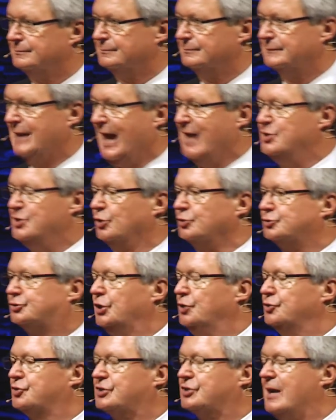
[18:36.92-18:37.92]
And you'll
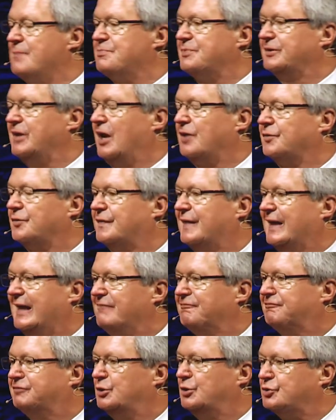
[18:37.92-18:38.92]
do something under the
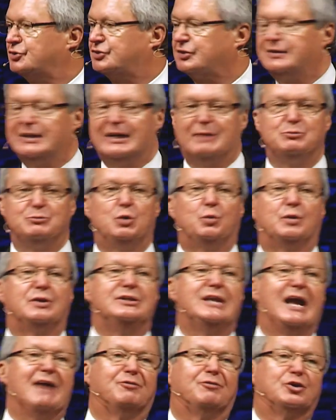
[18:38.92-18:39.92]
influence of them you would
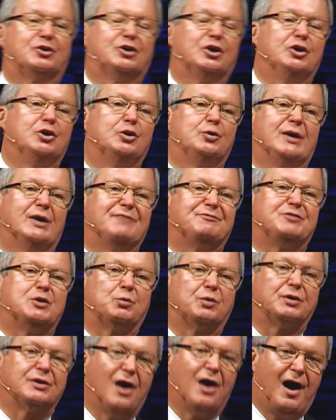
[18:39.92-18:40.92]
never do if you
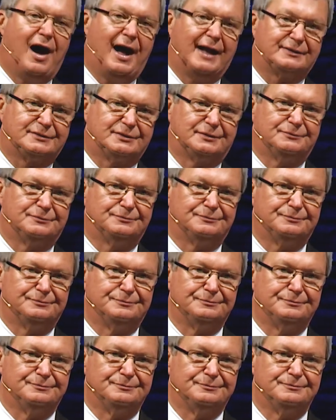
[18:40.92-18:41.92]
were not.
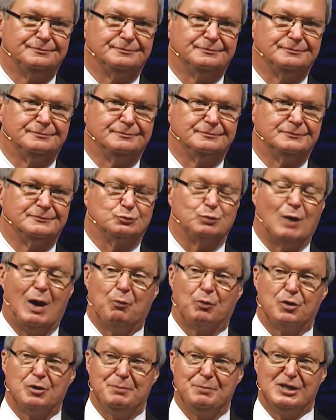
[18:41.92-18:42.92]
That's why
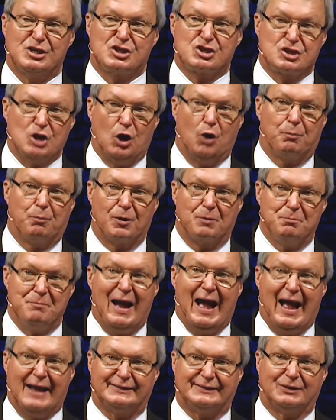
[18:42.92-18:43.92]
we're to be sober
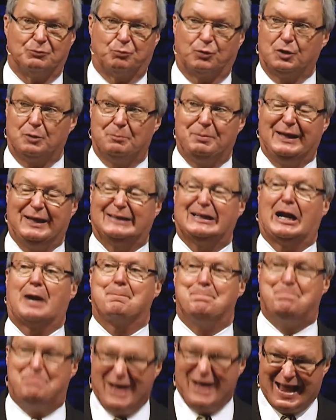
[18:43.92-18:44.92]
minded, we're to be at our
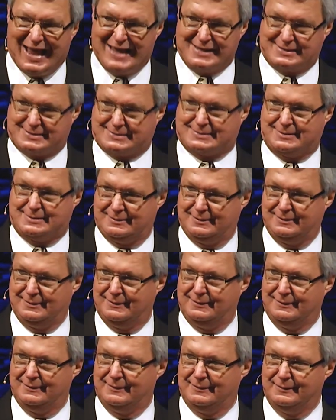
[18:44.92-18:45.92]
best
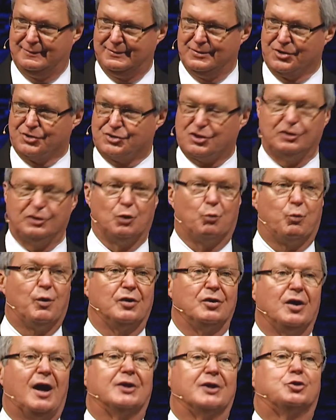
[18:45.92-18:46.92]
so that we're
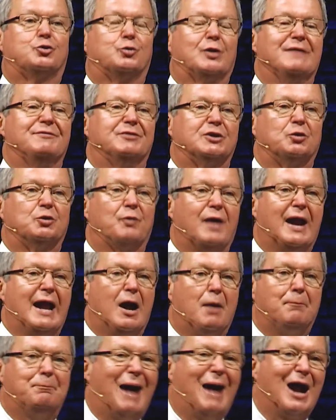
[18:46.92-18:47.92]
not driven
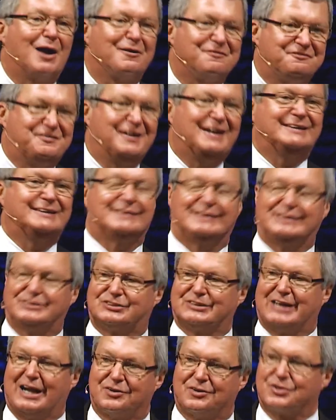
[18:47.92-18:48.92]
around by our feelings
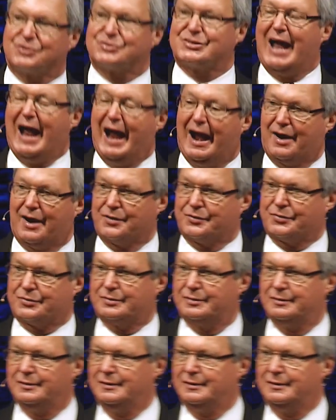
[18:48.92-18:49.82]
and our desires.